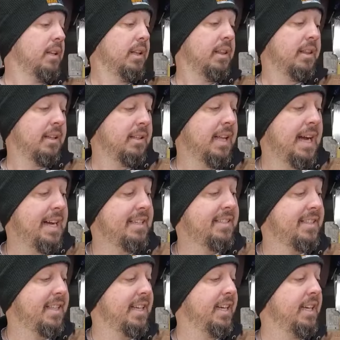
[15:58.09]
The last
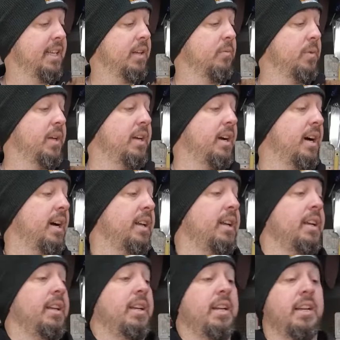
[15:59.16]
thing that we got
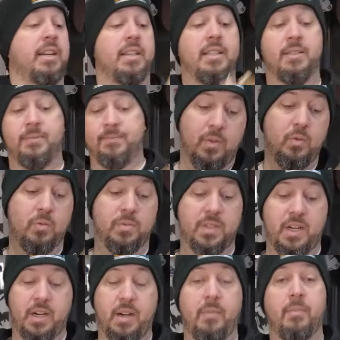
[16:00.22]
in here, oh,
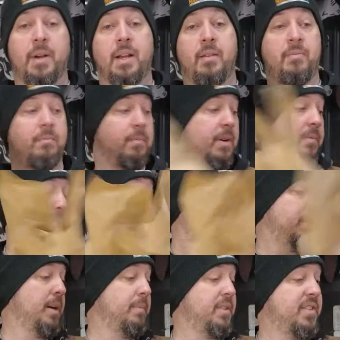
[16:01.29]
sorry, my
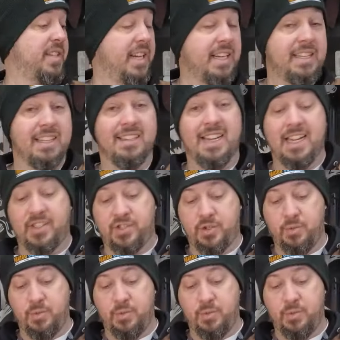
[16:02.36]
mistake, the last two